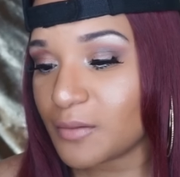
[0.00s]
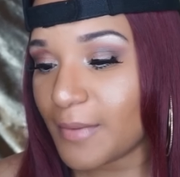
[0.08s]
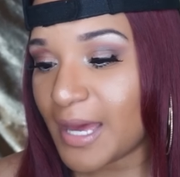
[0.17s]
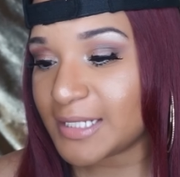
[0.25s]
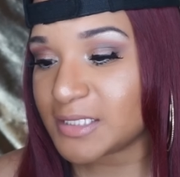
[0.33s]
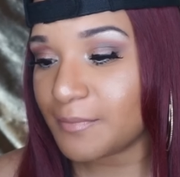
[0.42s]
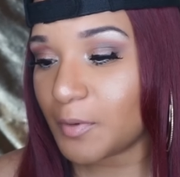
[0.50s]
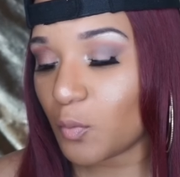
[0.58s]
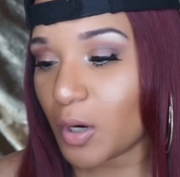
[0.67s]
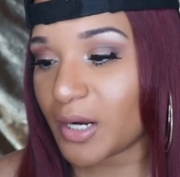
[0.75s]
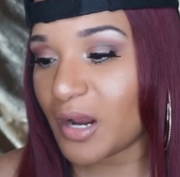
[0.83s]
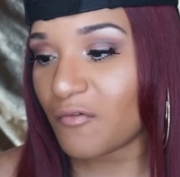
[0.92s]
them hasn't been
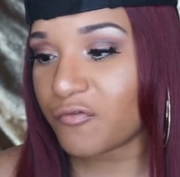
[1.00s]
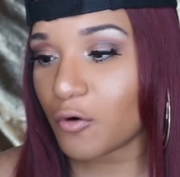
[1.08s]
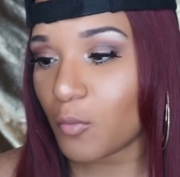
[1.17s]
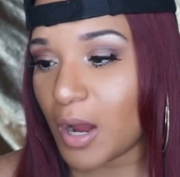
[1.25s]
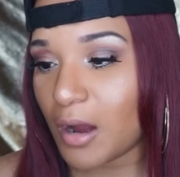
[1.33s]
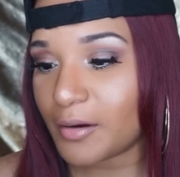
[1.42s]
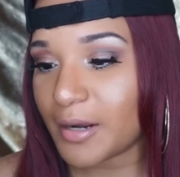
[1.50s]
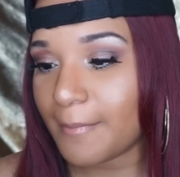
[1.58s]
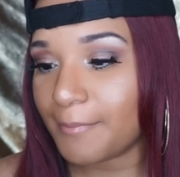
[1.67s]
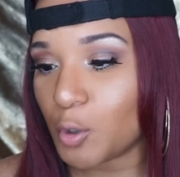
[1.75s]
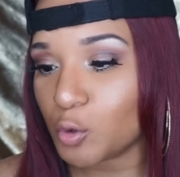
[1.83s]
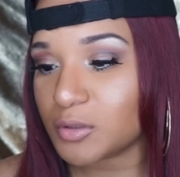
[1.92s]
working out for a while and they
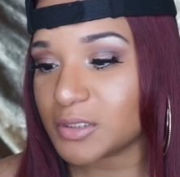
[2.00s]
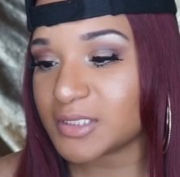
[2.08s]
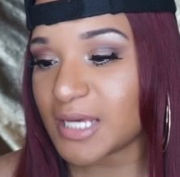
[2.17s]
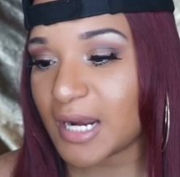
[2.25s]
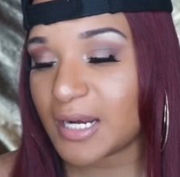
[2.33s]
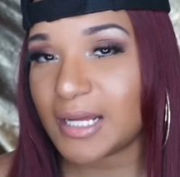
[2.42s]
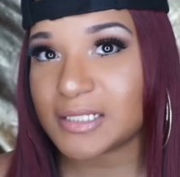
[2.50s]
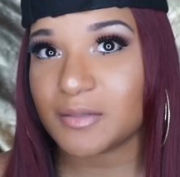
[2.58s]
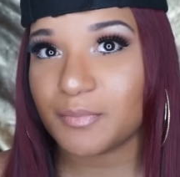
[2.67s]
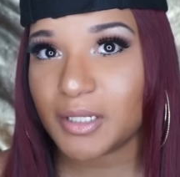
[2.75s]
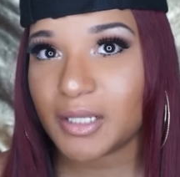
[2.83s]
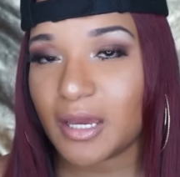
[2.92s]
both decided not to
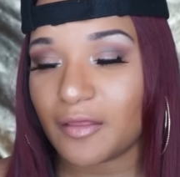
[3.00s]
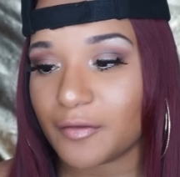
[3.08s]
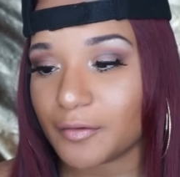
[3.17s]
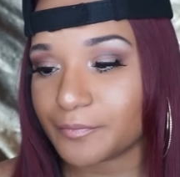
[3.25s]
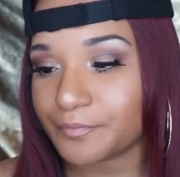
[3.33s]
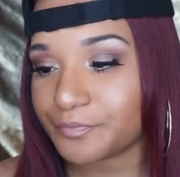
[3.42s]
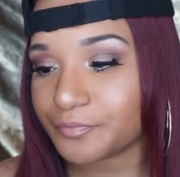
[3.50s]
be together.